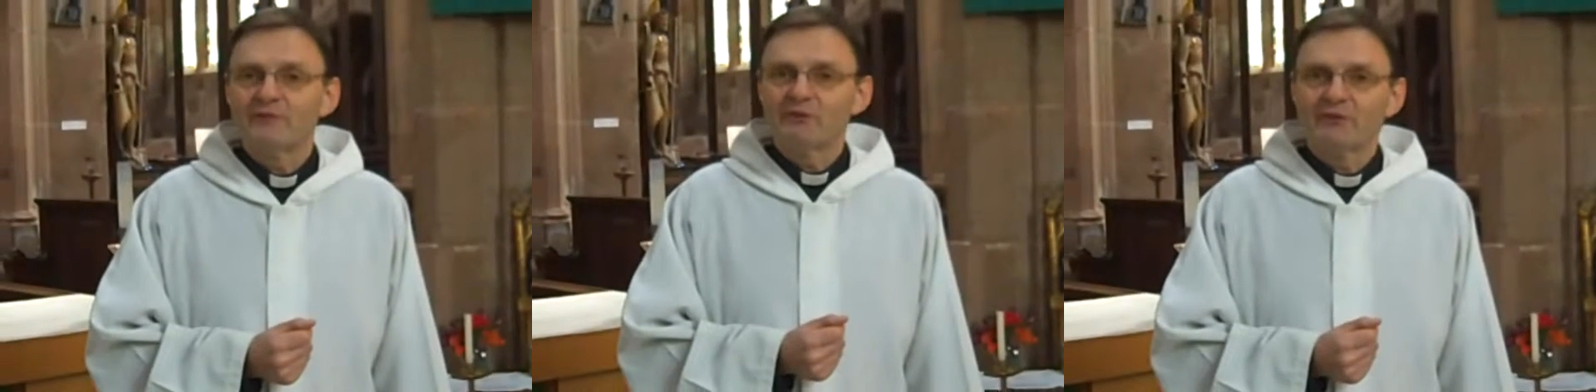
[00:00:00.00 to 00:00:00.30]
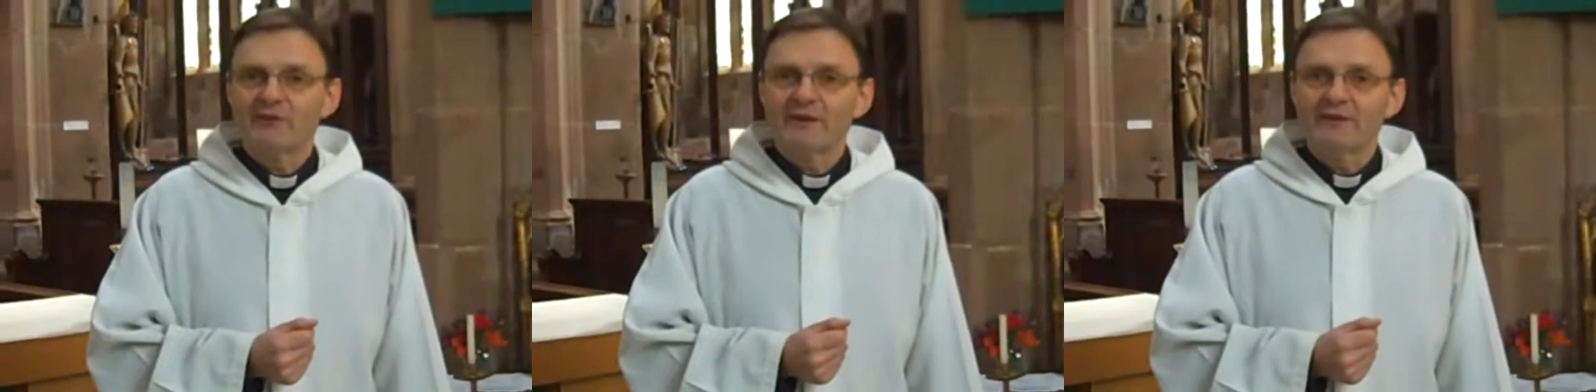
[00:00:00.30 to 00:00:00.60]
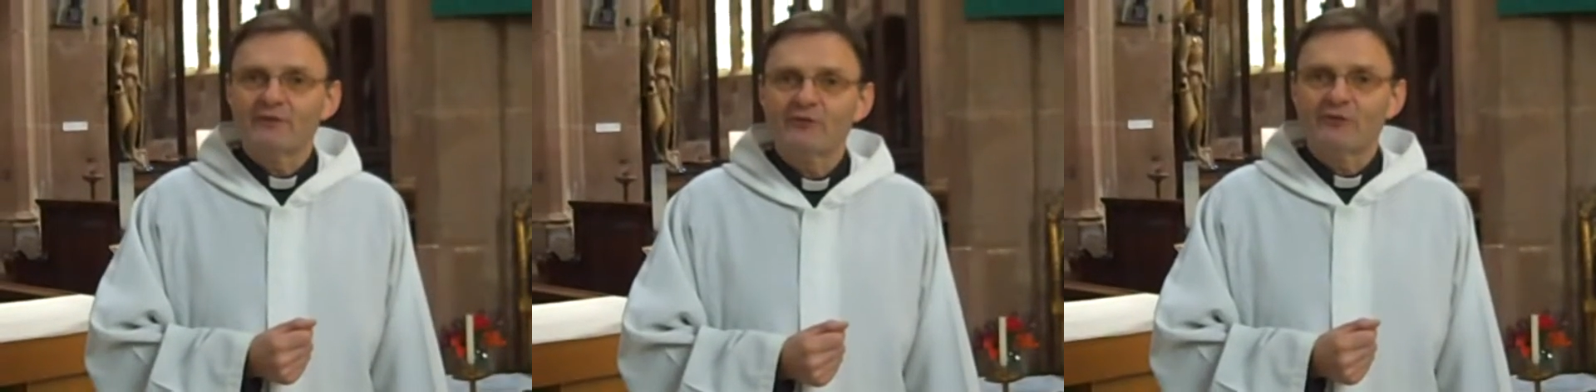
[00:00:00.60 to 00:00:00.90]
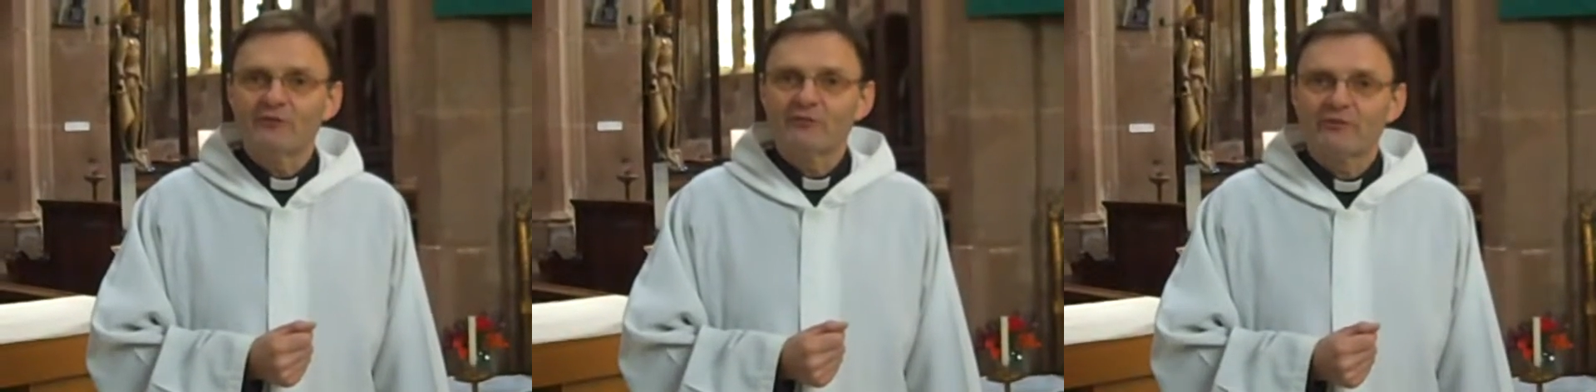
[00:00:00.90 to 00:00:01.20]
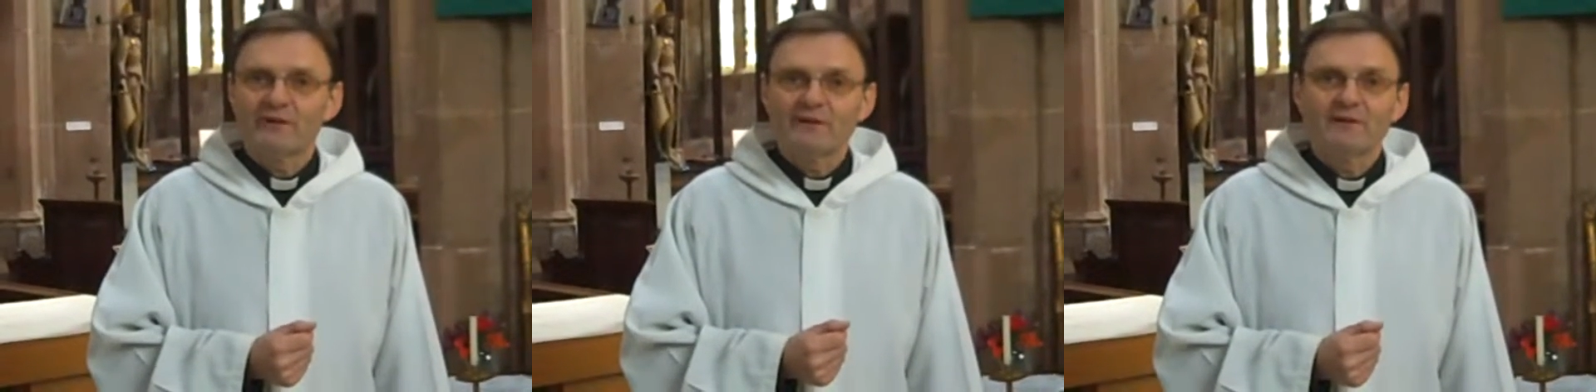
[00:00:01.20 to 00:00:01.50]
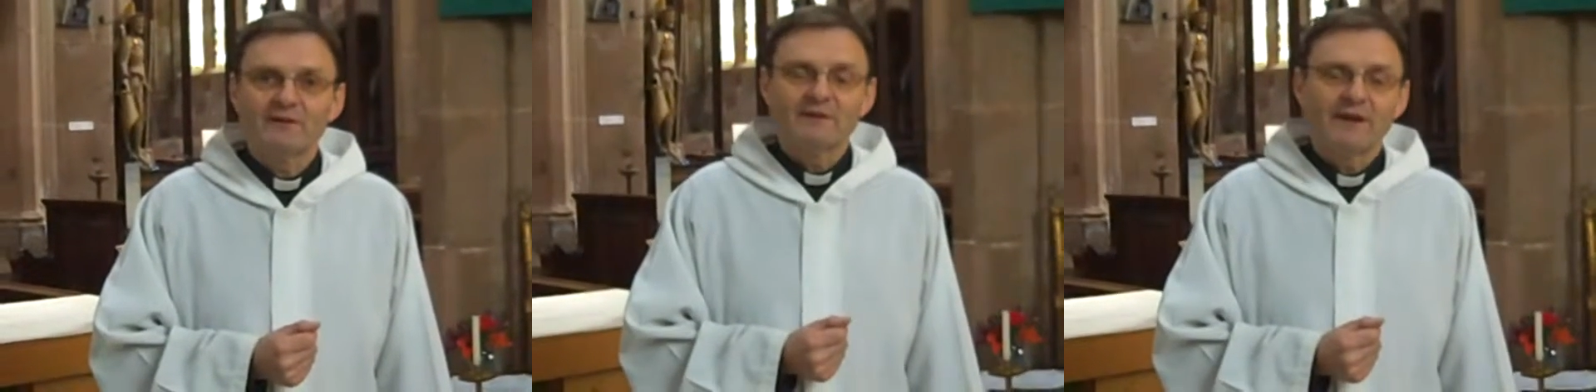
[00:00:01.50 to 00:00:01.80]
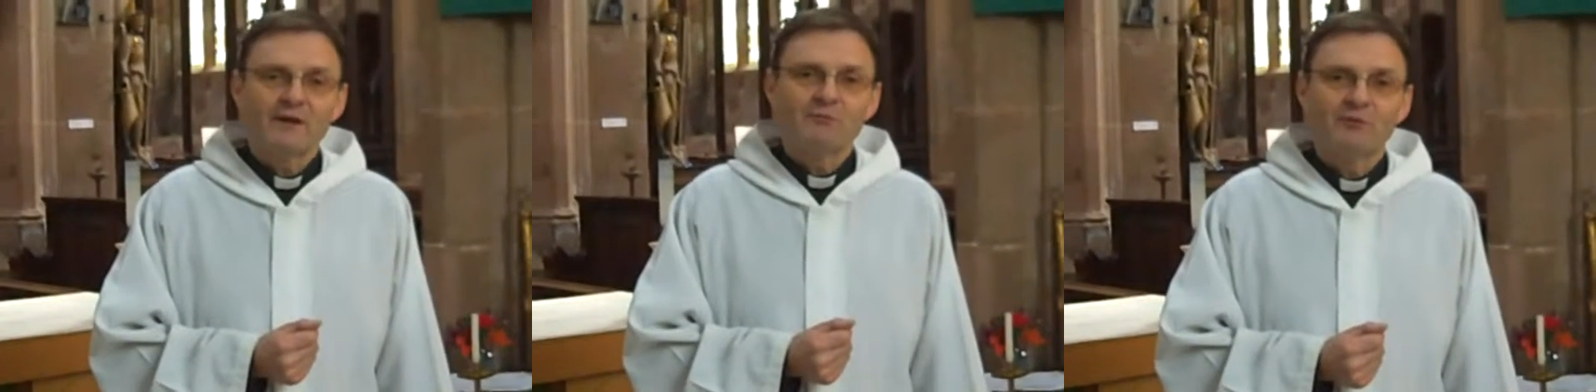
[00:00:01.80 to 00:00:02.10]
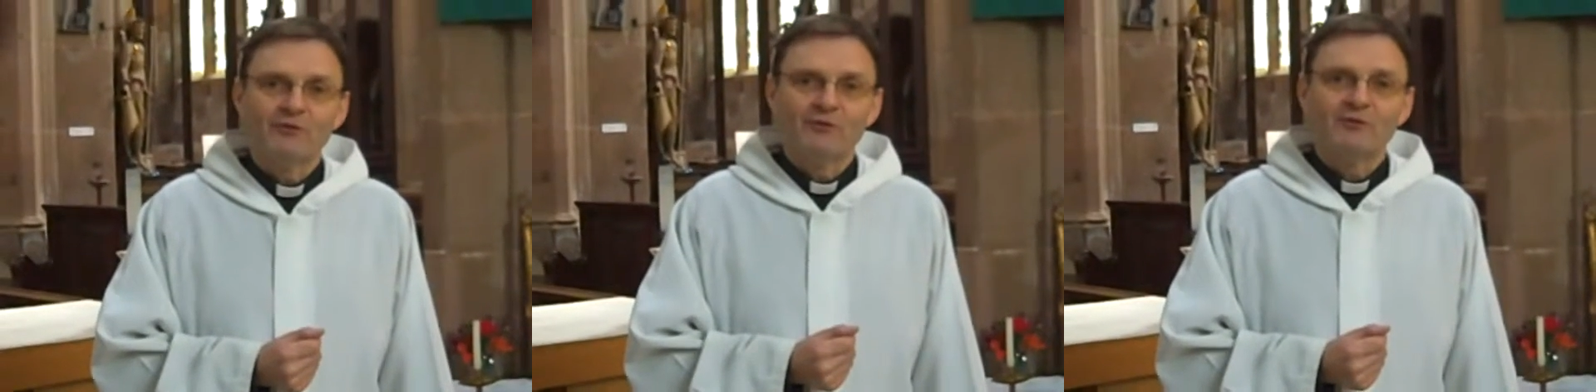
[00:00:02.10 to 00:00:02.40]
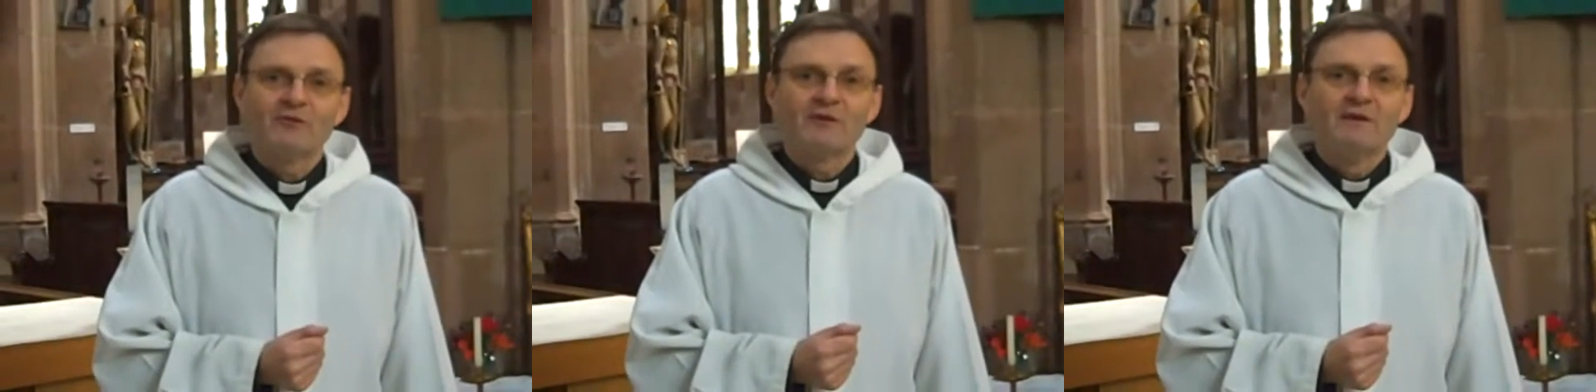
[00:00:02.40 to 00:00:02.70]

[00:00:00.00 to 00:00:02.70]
different areas of the neighbourhood.